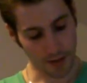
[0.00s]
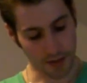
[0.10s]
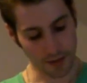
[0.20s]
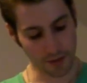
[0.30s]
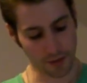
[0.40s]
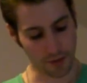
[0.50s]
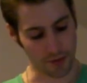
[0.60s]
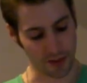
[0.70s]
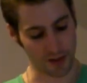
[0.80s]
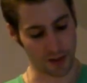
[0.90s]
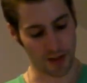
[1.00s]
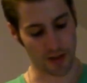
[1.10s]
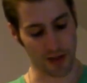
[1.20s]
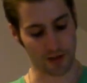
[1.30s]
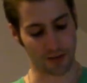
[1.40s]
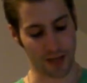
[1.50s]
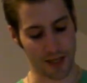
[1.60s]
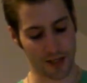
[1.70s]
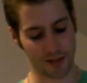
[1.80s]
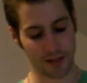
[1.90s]
I noticed that Van
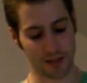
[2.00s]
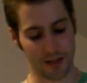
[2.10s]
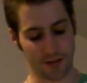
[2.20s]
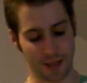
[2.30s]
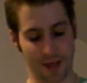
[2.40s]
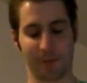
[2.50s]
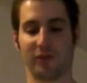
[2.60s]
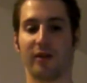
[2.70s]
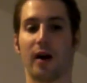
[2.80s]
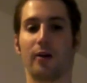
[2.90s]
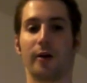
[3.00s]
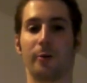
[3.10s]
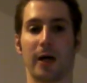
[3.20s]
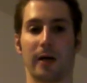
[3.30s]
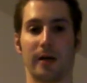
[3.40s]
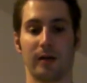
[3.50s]
Helsing never kept far away.